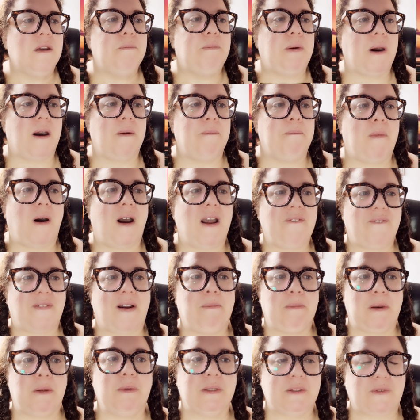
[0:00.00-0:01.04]
But my
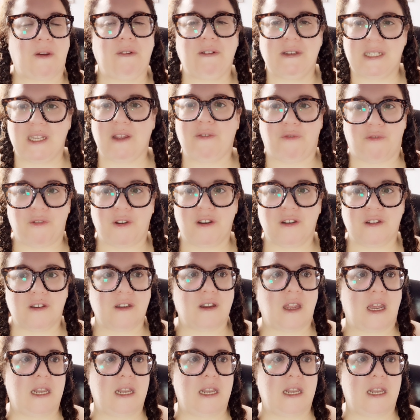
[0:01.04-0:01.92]
family was very different,